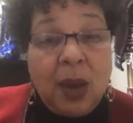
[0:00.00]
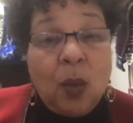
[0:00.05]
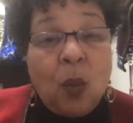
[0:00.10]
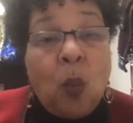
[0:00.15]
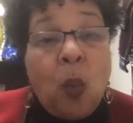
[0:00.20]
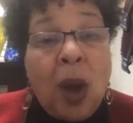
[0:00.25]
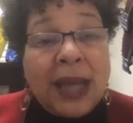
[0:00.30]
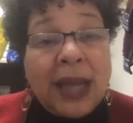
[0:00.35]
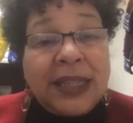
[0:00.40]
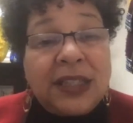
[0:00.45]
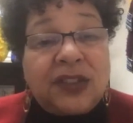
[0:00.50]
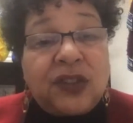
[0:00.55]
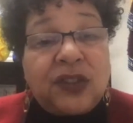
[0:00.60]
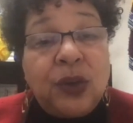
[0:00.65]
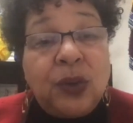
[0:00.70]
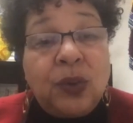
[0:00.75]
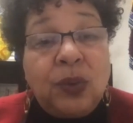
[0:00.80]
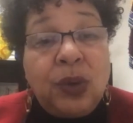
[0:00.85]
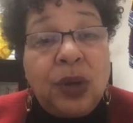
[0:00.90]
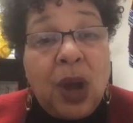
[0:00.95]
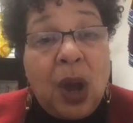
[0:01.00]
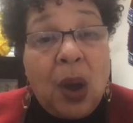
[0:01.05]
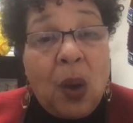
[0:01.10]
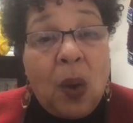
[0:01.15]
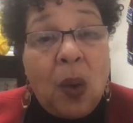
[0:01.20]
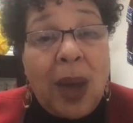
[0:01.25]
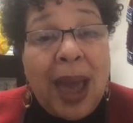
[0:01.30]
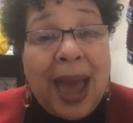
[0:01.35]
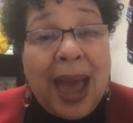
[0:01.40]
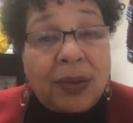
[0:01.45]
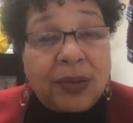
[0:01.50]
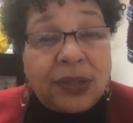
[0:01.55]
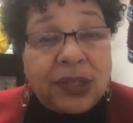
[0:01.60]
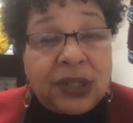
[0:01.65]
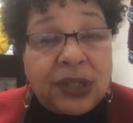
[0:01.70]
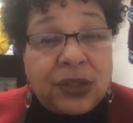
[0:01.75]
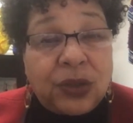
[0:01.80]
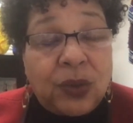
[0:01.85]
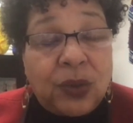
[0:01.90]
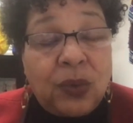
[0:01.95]
Once you know how
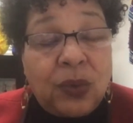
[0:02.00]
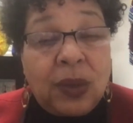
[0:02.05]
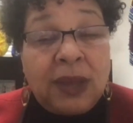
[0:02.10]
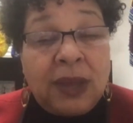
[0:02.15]
to do,